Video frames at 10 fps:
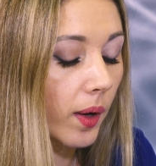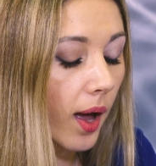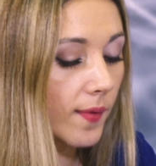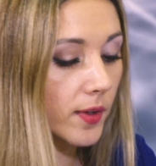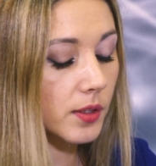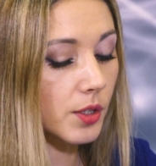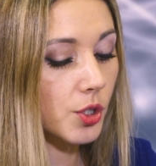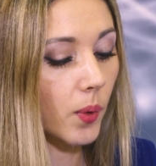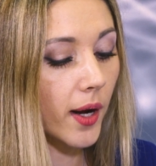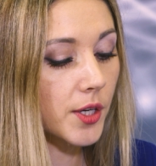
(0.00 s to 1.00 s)
having the
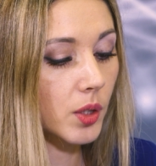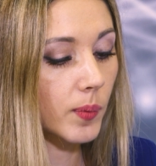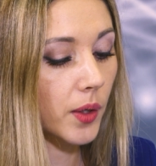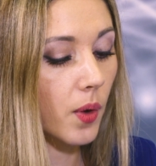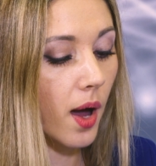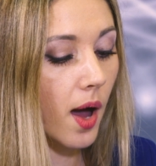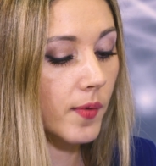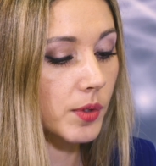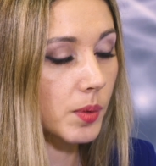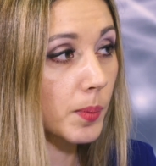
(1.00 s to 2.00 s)
situation where you
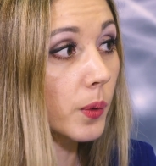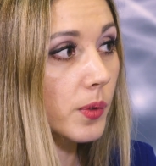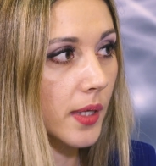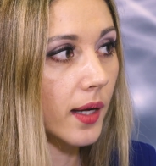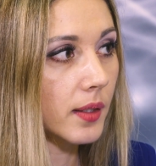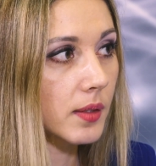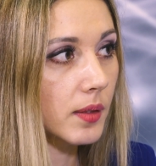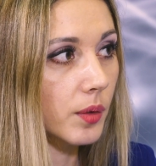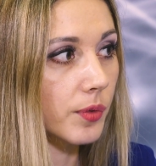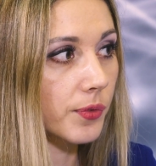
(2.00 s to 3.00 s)
have a small set
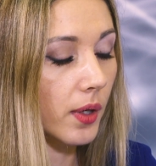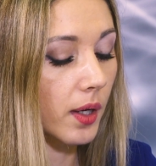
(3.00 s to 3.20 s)
of